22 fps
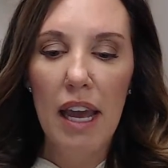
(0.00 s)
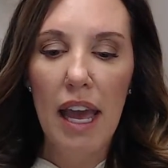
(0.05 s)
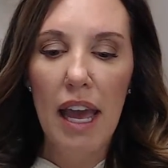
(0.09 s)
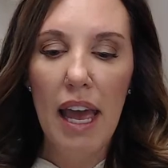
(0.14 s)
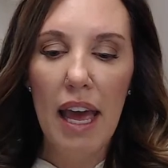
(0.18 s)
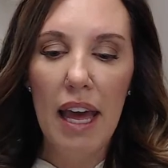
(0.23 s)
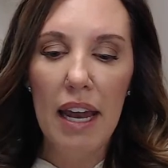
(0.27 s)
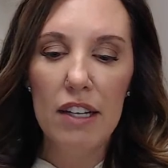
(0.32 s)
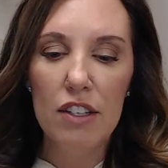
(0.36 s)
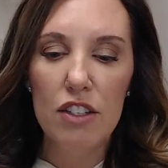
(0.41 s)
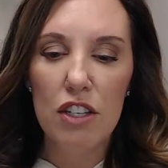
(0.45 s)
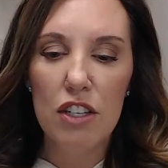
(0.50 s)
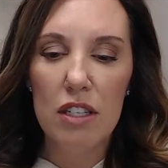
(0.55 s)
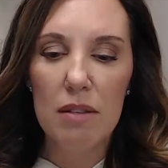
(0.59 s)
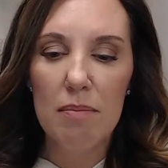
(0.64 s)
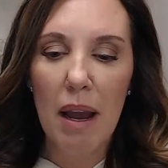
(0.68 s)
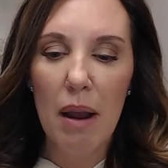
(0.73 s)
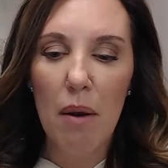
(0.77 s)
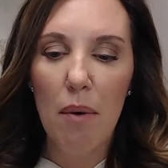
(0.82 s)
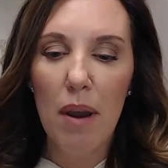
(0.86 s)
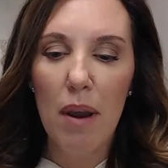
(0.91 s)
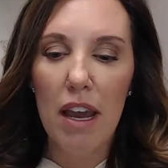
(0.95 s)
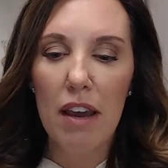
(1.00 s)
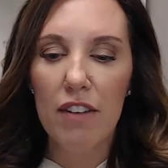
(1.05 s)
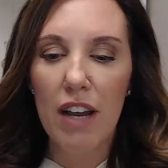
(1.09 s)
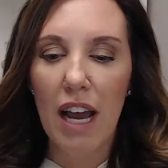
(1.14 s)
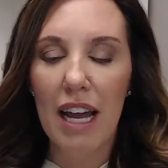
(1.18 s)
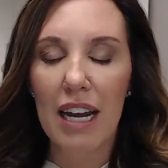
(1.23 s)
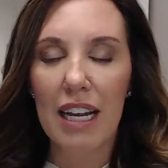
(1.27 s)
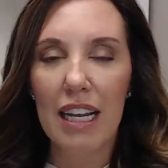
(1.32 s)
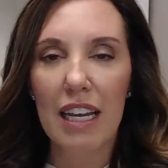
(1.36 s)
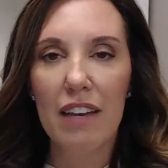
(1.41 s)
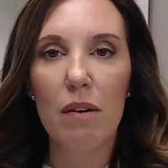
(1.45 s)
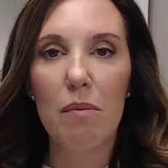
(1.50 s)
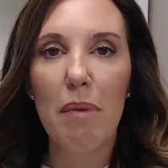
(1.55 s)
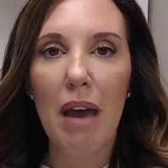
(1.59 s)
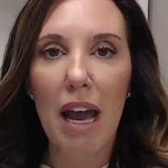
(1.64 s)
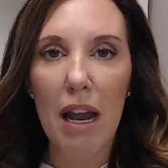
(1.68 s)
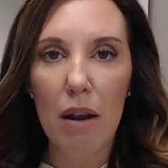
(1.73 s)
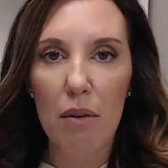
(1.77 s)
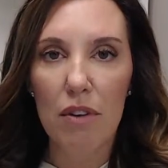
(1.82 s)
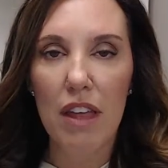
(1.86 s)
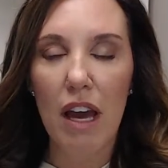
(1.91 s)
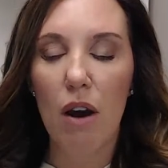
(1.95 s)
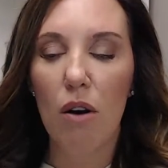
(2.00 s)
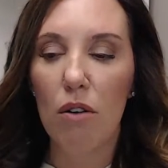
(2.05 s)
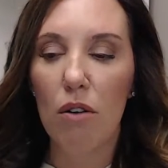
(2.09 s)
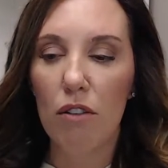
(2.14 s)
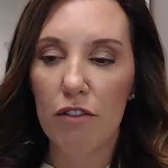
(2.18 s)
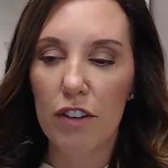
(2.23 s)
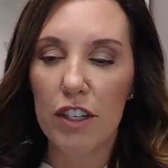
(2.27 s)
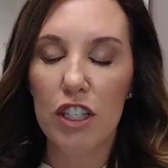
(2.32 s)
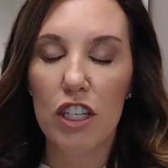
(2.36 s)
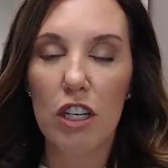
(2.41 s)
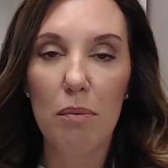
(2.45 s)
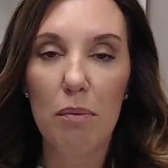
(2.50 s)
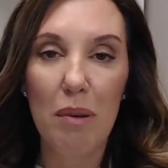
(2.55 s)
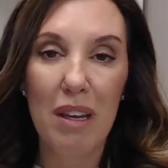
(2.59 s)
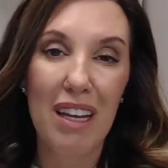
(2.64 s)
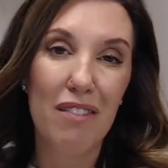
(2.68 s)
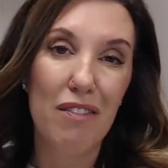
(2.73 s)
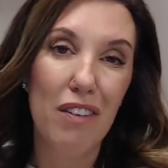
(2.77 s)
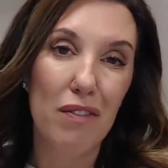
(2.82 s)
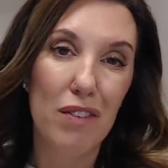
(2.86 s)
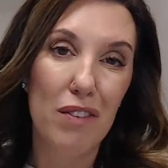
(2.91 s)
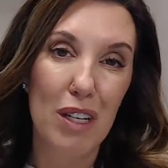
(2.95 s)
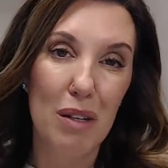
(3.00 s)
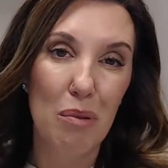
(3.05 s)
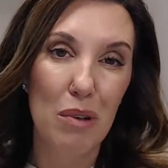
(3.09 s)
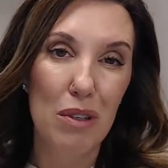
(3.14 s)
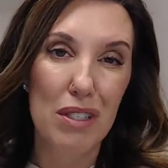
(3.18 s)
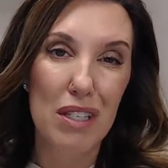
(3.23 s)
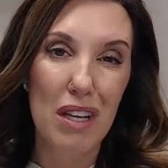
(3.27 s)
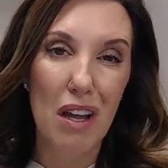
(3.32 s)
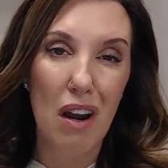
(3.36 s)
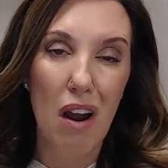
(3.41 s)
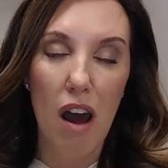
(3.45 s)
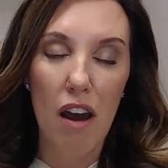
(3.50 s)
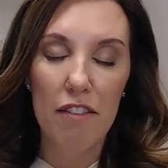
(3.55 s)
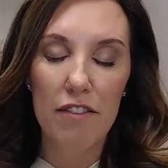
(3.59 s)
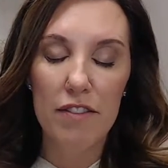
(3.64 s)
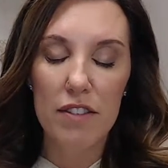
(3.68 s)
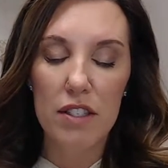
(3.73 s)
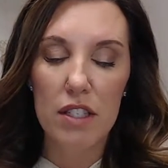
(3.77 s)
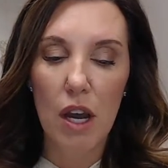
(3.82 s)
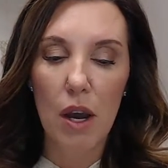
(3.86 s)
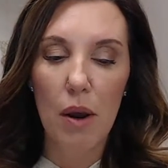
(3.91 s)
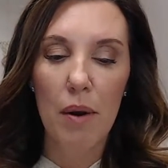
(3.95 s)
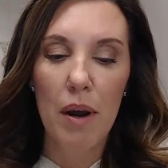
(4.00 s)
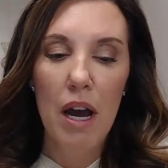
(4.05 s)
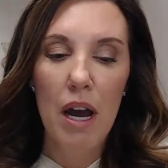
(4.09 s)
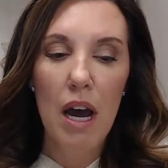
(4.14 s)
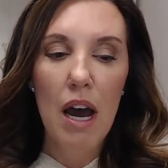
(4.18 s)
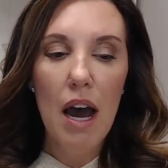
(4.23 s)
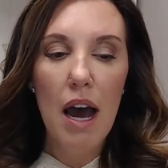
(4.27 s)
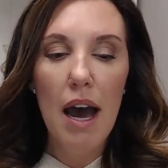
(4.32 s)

And it's just my way of kind of giving back with that whole free shipping and 15% off. So